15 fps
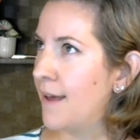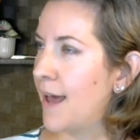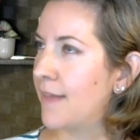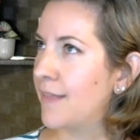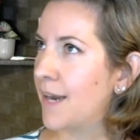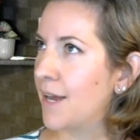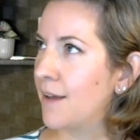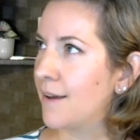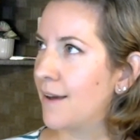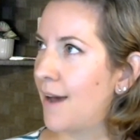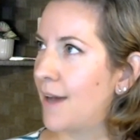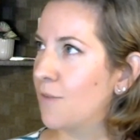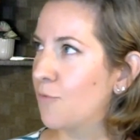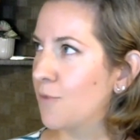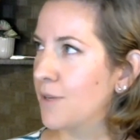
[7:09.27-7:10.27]
And then I
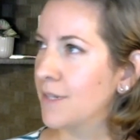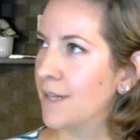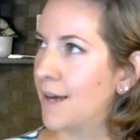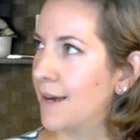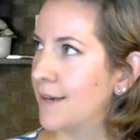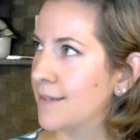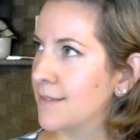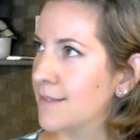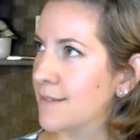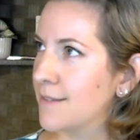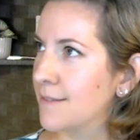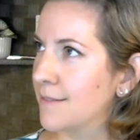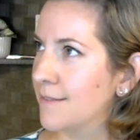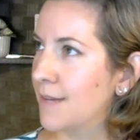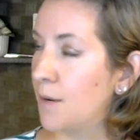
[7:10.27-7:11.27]
realized,
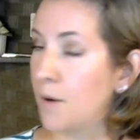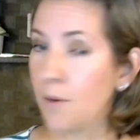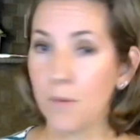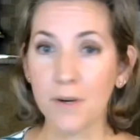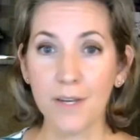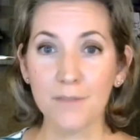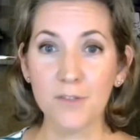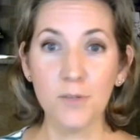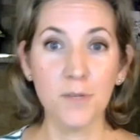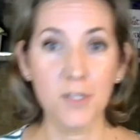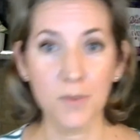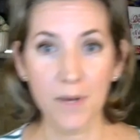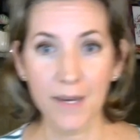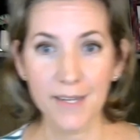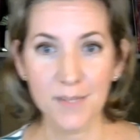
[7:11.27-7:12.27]
and I don't want to give too much
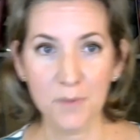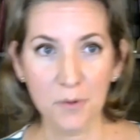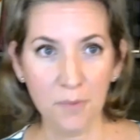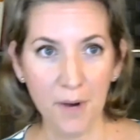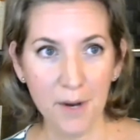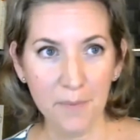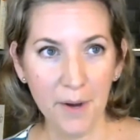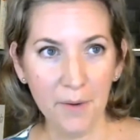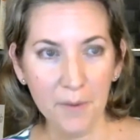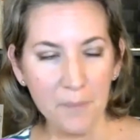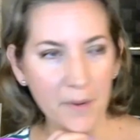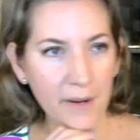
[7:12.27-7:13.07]
away because I'm going to write about it,